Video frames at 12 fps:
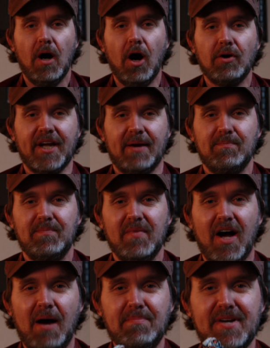Okay,
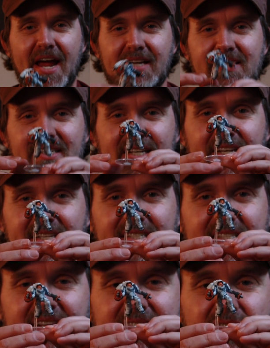up next
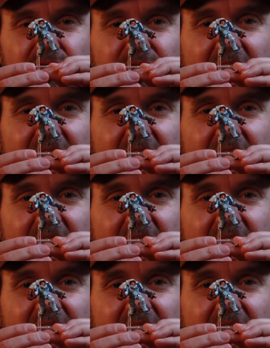is these little